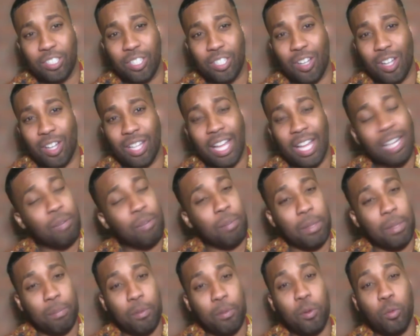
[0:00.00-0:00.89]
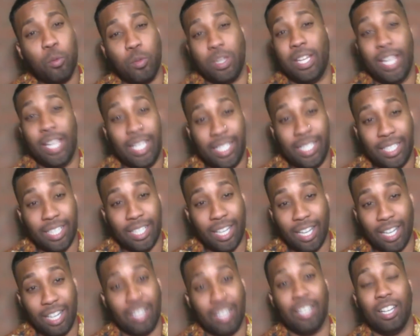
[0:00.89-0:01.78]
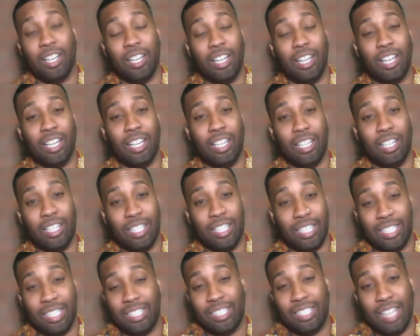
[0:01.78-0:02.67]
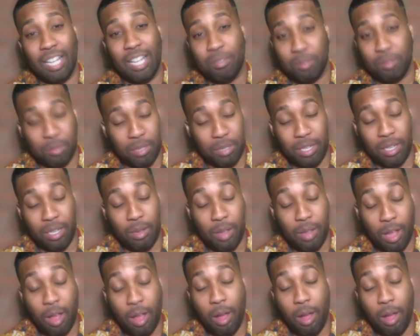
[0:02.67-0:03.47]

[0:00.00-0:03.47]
So a lot of people need uh, uh, an establishment,